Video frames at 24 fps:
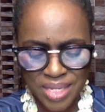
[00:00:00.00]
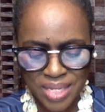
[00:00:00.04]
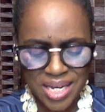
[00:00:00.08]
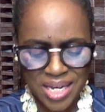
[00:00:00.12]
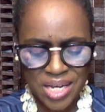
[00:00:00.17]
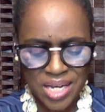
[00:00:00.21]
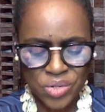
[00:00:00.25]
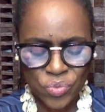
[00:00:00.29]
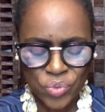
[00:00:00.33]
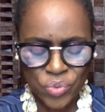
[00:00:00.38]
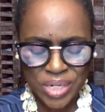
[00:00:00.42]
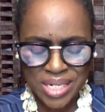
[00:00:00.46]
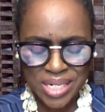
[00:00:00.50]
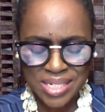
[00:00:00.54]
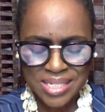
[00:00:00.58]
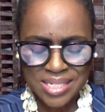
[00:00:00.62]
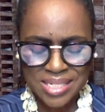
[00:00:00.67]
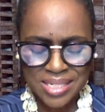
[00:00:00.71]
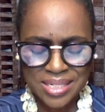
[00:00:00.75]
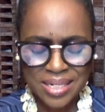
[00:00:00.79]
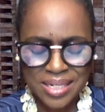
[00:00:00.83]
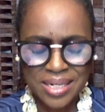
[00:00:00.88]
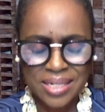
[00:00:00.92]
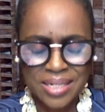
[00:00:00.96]
And we
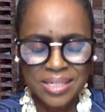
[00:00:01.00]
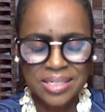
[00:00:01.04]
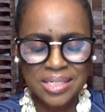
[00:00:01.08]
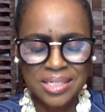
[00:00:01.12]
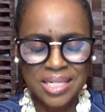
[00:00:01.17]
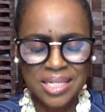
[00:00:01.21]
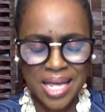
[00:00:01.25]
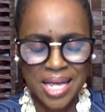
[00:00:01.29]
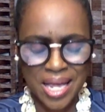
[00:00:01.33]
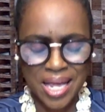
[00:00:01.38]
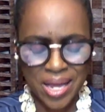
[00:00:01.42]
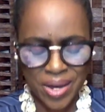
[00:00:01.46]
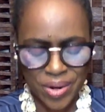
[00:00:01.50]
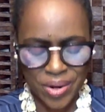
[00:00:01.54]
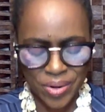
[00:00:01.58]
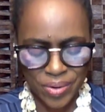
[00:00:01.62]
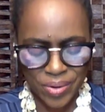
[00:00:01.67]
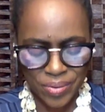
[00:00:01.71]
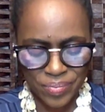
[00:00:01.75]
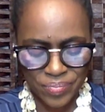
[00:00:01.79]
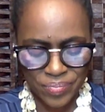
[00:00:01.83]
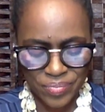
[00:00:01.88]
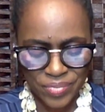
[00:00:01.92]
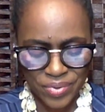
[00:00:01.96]
declare
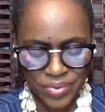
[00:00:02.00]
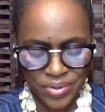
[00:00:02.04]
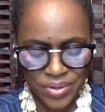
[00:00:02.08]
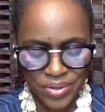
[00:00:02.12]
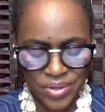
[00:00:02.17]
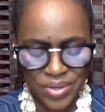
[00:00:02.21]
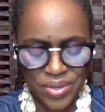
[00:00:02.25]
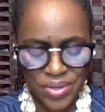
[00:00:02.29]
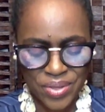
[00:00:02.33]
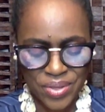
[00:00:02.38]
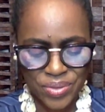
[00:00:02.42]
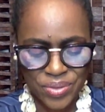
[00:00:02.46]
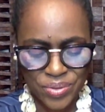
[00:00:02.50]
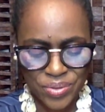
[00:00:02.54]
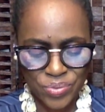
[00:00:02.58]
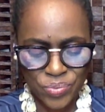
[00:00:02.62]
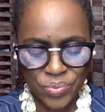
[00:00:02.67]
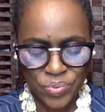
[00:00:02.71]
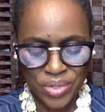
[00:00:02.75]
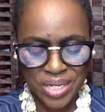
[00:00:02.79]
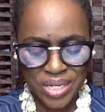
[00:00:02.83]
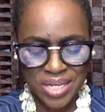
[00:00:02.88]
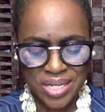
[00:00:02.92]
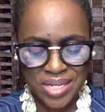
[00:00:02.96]
that
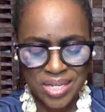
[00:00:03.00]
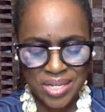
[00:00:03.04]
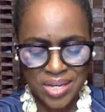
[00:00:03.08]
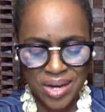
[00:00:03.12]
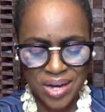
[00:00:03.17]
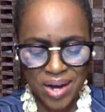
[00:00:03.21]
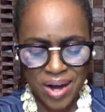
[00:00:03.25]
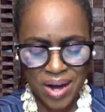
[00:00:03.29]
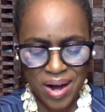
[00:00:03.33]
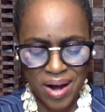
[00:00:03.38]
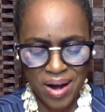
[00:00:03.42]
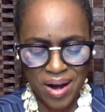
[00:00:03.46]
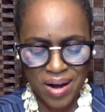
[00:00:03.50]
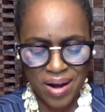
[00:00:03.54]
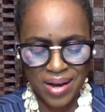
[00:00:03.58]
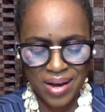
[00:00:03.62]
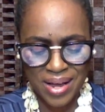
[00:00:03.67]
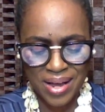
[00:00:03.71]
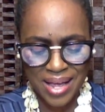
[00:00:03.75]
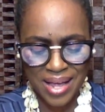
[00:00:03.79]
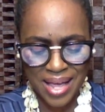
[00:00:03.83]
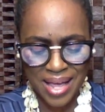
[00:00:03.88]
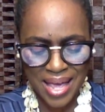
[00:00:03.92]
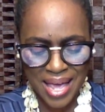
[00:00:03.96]
we are
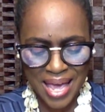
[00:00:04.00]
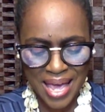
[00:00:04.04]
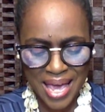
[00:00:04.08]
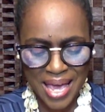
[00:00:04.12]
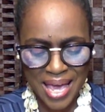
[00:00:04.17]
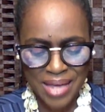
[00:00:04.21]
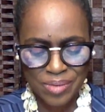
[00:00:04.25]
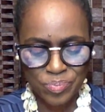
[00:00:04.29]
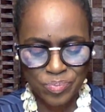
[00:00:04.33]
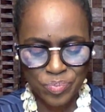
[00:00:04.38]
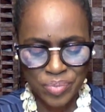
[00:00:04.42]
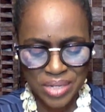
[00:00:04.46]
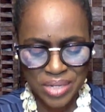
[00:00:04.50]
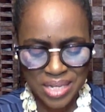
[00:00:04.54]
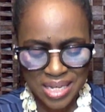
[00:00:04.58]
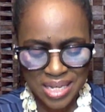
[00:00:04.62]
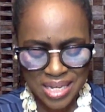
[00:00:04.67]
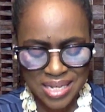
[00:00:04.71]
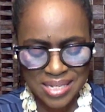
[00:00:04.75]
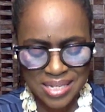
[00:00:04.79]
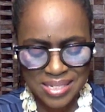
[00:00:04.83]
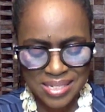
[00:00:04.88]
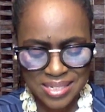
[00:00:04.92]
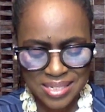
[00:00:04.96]
at
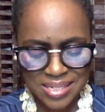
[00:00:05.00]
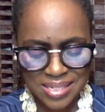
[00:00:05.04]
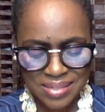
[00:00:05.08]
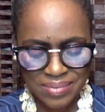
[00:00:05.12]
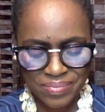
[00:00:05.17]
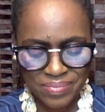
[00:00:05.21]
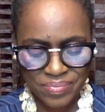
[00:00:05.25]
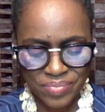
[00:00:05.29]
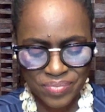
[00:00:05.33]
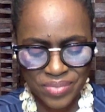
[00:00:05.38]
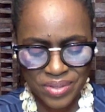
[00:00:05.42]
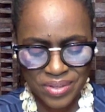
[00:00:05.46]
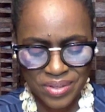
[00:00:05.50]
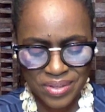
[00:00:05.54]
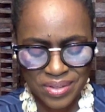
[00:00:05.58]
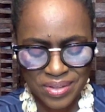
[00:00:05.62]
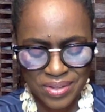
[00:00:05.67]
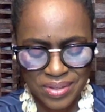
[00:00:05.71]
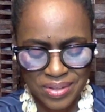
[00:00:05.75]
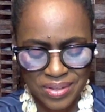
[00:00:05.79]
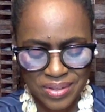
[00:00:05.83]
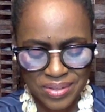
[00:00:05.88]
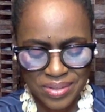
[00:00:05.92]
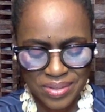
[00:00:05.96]
peace,
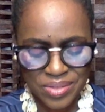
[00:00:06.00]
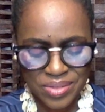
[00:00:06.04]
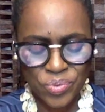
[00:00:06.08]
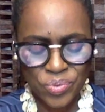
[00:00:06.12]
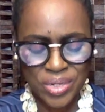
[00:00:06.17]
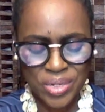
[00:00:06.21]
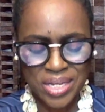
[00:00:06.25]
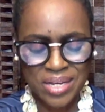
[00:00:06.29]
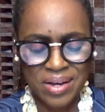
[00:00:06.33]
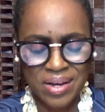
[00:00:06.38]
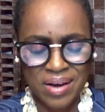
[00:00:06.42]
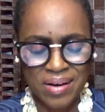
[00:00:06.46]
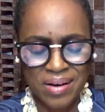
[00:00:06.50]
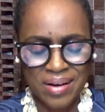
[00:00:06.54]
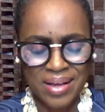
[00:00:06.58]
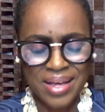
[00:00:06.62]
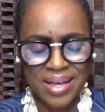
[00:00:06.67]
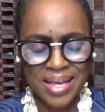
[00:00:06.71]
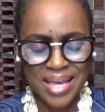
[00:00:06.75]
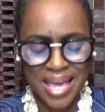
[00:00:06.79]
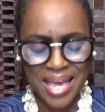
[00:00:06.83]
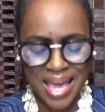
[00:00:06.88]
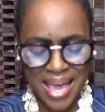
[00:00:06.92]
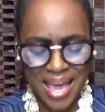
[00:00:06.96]
that we are
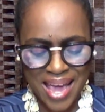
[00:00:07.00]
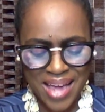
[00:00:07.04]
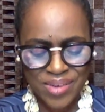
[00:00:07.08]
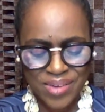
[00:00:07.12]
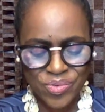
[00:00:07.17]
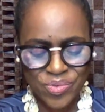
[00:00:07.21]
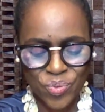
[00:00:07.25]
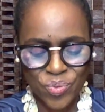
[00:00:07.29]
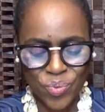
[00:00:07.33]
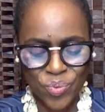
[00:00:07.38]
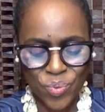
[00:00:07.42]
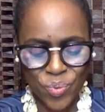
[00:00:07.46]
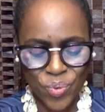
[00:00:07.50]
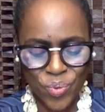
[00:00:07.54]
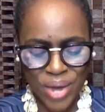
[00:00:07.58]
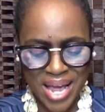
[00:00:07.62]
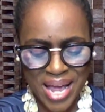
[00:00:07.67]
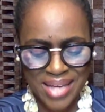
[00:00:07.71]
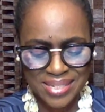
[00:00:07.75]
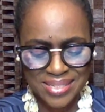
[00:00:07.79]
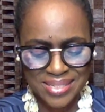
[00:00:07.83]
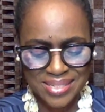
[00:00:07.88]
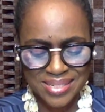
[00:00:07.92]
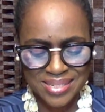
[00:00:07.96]
at
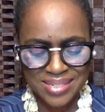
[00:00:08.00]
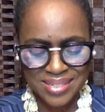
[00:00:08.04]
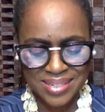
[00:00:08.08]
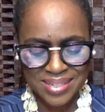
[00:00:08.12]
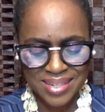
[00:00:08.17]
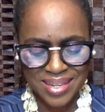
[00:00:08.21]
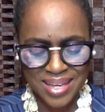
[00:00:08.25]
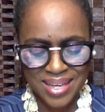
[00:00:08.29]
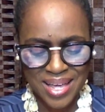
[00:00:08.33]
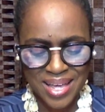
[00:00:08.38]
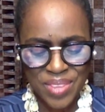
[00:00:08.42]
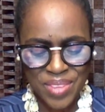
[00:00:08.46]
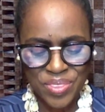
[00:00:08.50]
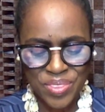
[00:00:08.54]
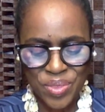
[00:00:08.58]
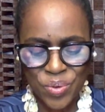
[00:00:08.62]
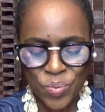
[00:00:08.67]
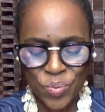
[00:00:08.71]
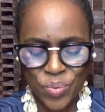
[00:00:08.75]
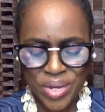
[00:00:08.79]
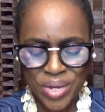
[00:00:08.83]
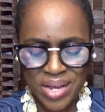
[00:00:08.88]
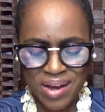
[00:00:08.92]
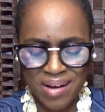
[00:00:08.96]
rest, that
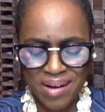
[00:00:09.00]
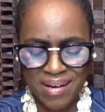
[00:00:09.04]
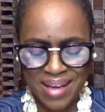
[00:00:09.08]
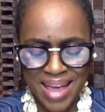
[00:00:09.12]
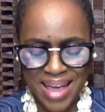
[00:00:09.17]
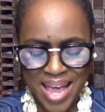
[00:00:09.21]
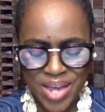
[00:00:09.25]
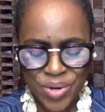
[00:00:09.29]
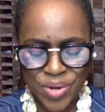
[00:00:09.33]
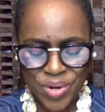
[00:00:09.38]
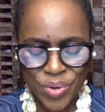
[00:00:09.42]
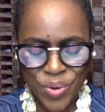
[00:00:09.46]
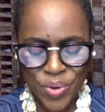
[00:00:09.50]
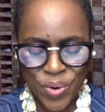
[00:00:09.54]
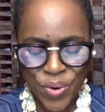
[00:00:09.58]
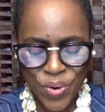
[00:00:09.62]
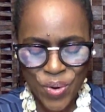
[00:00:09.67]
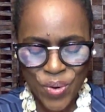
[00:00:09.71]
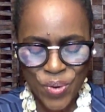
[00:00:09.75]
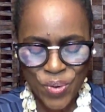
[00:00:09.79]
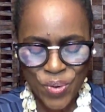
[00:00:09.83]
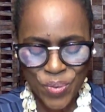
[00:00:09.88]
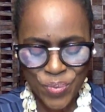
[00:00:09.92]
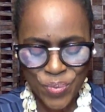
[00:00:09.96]
we are at
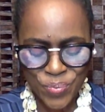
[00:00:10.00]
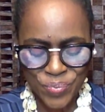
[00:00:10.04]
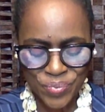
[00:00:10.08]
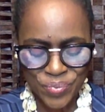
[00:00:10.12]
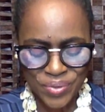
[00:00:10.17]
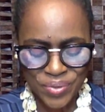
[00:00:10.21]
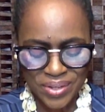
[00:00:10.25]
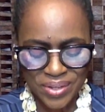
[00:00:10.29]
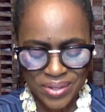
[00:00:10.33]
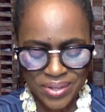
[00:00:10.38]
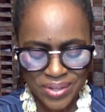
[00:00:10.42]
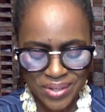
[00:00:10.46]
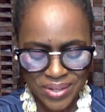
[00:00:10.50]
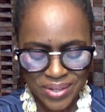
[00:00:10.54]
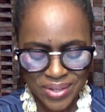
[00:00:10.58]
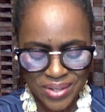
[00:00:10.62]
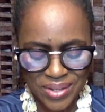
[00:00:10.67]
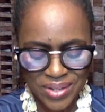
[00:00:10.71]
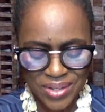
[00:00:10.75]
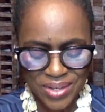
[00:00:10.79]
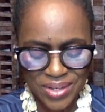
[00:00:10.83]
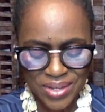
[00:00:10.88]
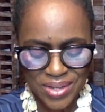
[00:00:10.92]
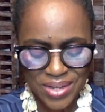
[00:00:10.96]
home
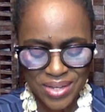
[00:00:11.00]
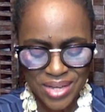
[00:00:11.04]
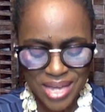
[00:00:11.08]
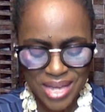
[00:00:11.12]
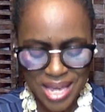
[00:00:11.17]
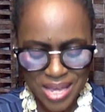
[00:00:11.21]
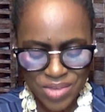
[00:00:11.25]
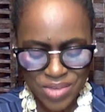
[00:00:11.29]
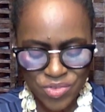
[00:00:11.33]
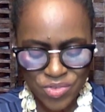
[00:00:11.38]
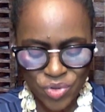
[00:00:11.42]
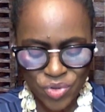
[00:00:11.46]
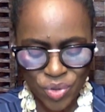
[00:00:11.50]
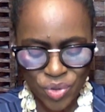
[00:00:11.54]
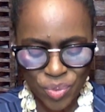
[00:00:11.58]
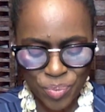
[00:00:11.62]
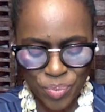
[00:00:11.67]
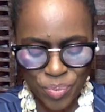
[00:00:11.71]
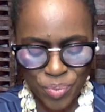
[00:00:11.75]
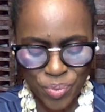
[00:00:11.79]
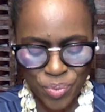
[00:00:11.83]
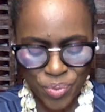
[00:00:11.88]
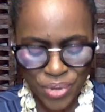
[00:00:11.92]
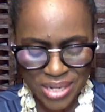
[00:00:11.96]
in your
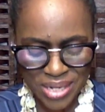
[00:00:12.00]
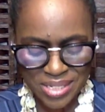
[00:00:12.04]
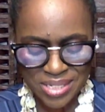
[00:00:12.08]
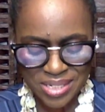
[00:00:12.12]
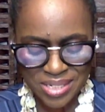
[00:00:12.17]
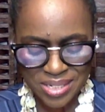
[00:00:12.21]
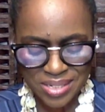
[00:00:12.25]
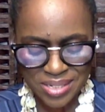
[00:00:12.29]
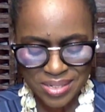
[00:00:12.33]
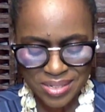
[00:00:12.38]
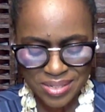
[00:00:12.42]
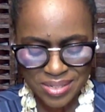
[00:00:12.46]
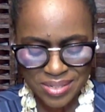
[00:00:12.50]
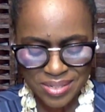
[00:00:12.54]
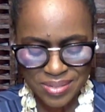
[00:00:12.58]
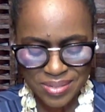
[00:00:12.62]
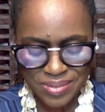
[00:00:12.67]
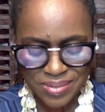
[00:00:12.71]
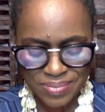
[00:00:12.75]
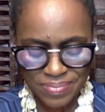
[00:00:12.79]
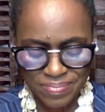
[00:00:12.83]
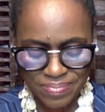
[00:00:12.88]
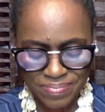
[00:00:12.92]
presence.